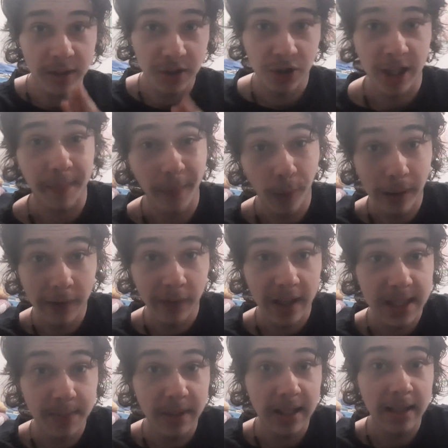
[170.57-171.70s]
to check my Wi-Fi
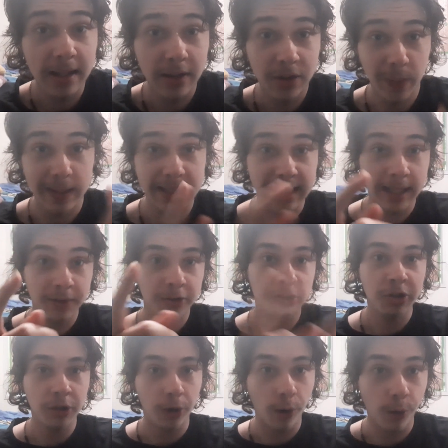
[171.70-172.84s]
speed, so I downloaded
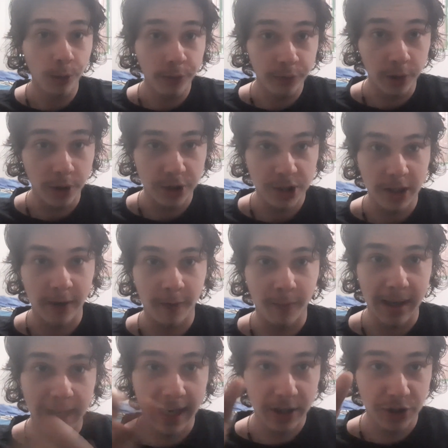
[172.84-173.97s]
an old version of
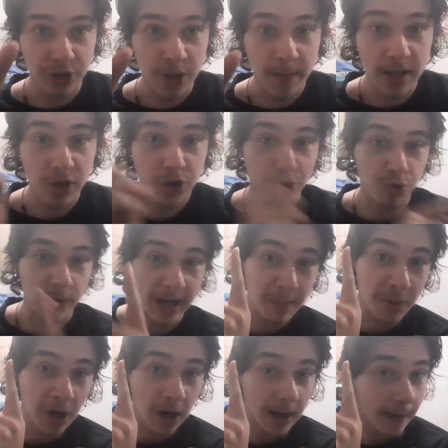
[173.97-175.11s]
my Extrahuman
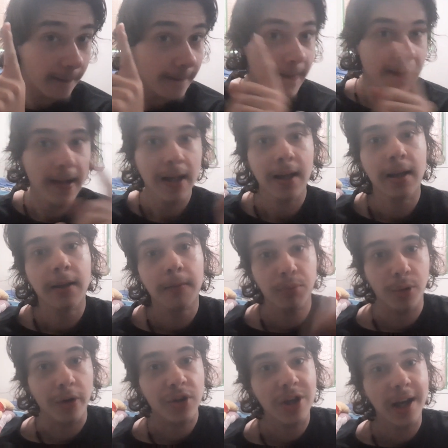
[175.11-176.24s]
trademark
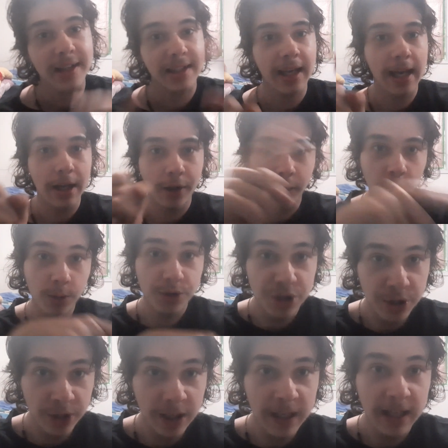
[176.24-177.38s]
project and closed
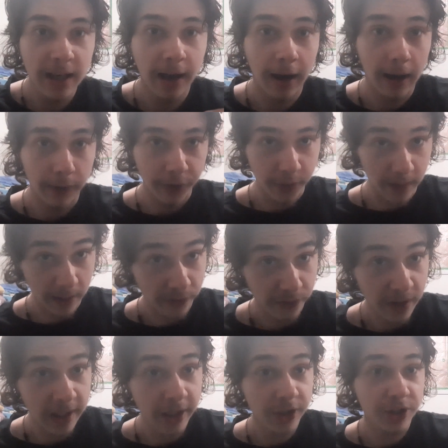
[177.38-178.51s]
Unity after that
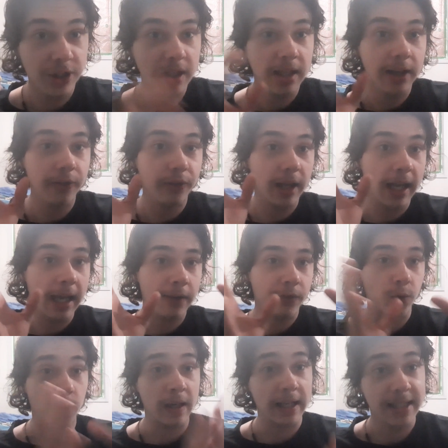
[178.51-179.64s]
finished. And
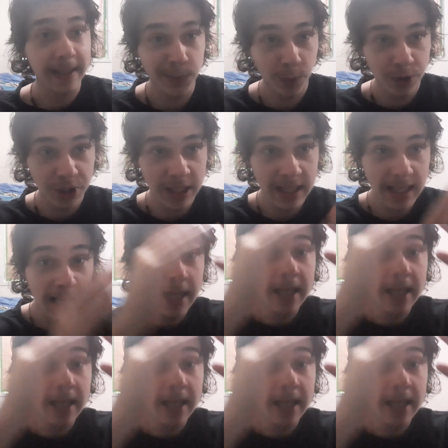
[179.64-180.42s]
for any devs watching here,